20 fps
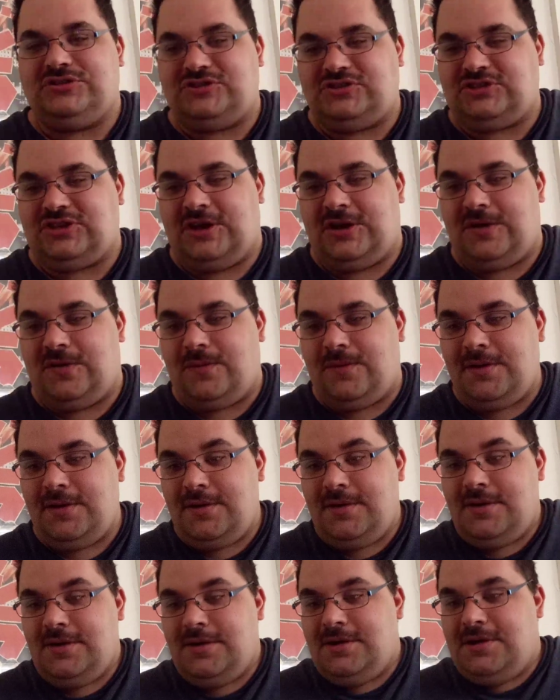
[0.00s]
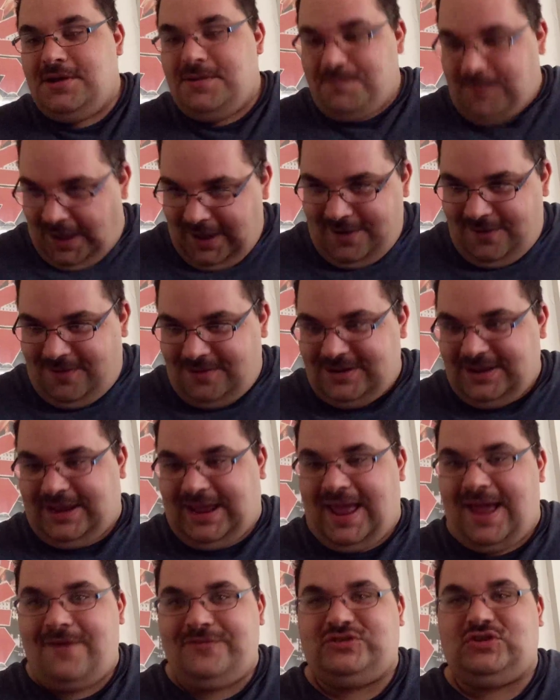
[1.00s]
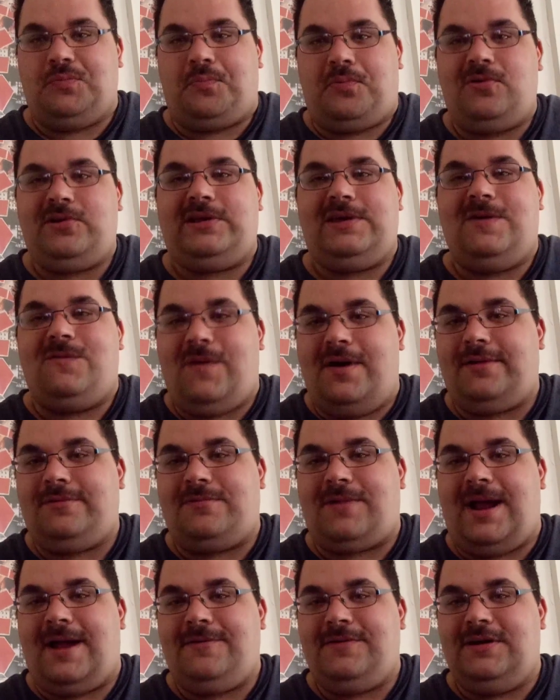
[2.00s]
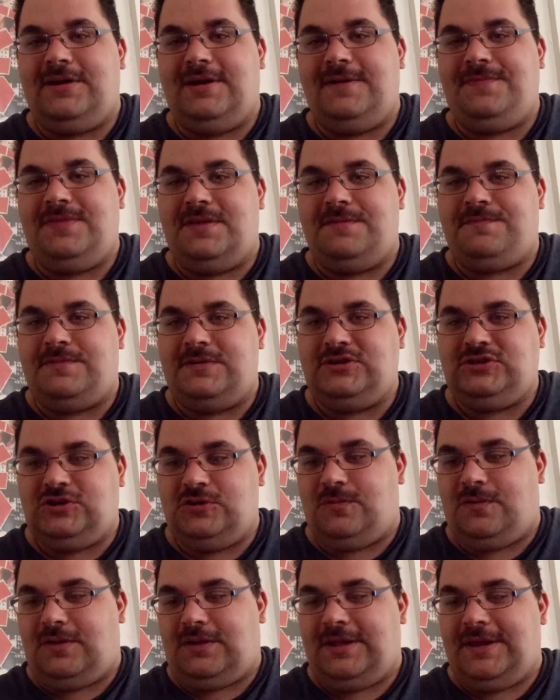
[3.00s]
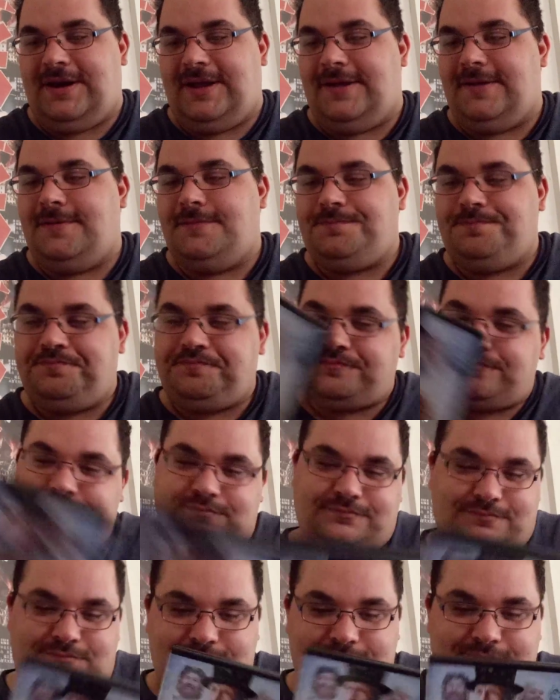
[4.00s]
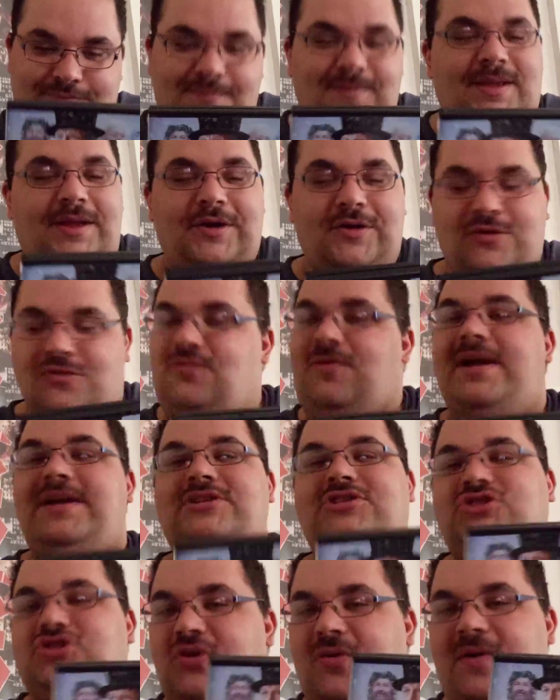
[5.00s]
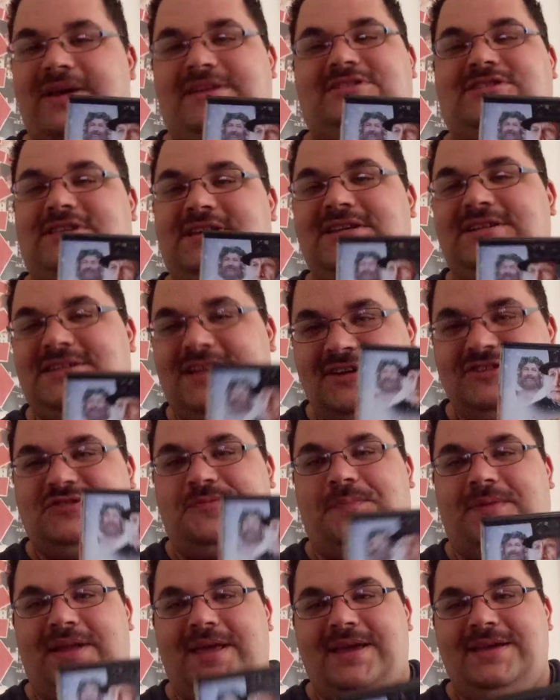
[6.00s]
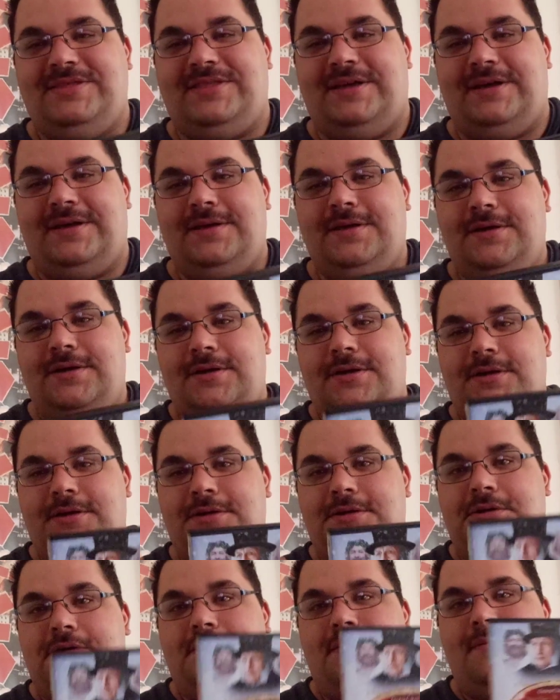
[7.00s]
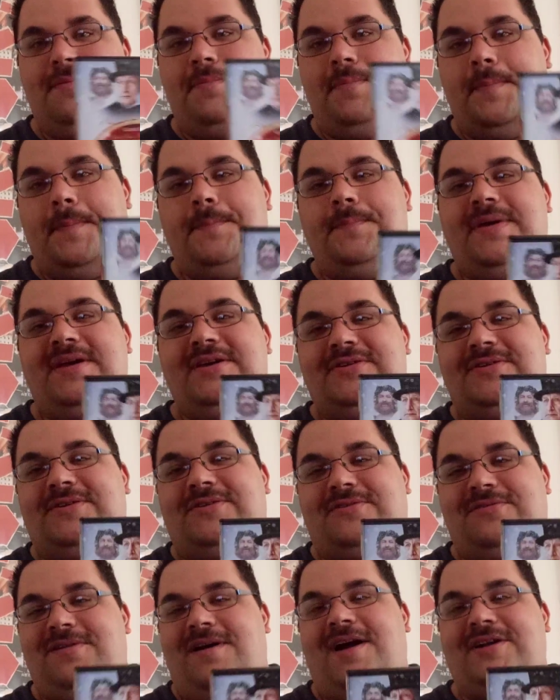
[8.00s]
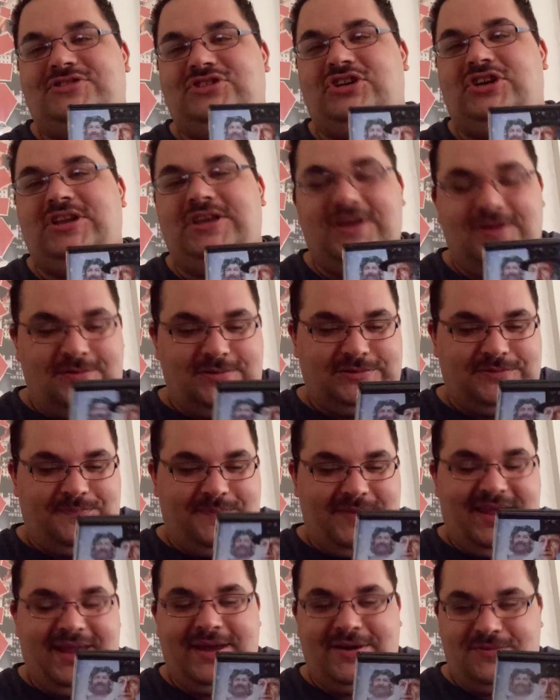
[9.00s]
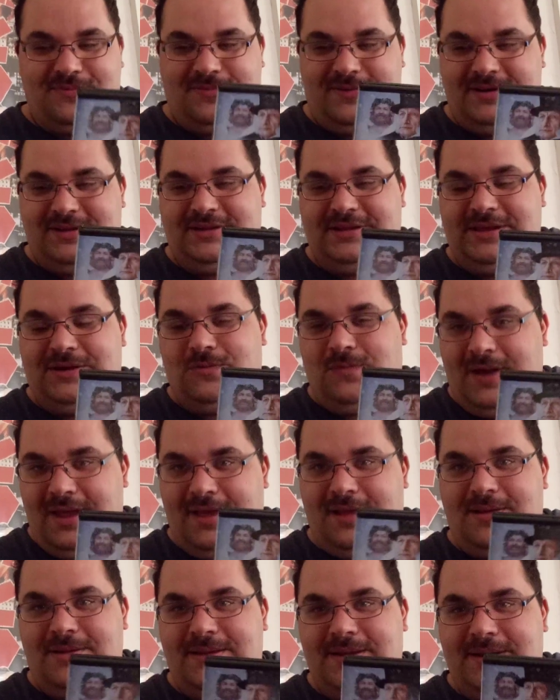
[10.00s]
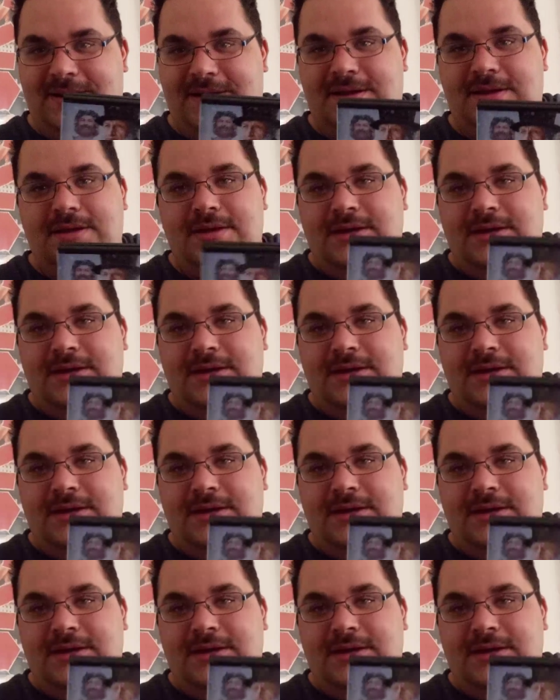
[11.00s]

So, by all accounts, a pretty well-rounded individual and a great choice. He does play the bitter, crotchety old man really well, and